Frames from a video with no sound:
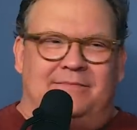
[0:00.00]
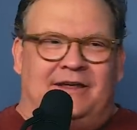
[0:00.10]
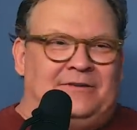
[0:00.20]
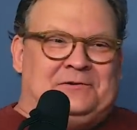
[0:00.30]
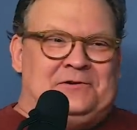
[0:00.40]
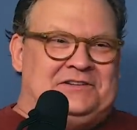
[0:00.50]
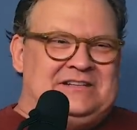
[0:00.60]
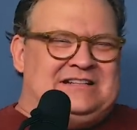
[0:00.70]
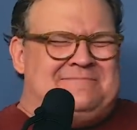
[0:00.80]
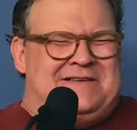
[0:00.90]

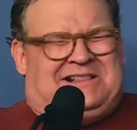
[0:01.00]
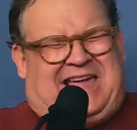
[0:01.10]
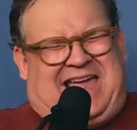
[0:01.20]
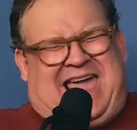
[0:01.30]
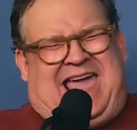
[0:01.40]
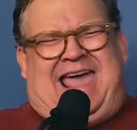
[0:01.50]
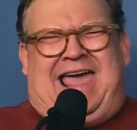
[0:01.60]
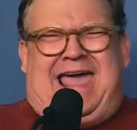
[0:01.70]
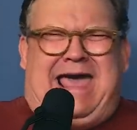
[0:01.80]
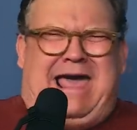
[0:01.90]
influencers to being like,
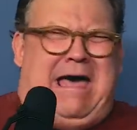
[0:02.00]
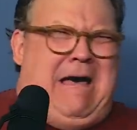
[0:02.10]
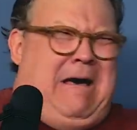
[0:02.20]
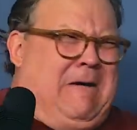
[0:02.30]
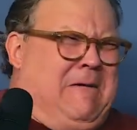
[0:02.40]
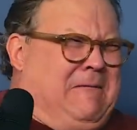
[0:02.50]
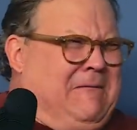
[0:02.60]
ow,